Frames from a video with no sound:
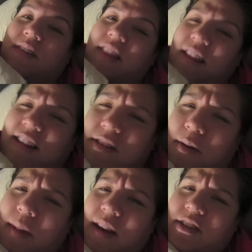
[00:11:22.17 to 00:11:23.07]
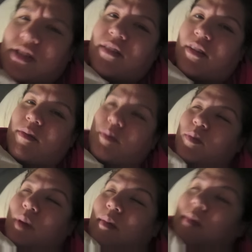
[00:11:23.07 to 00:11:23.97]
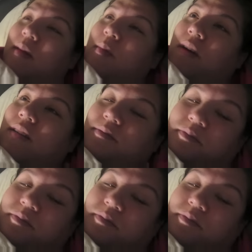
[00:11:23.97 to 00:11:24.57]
I think that's all men in general, probably, but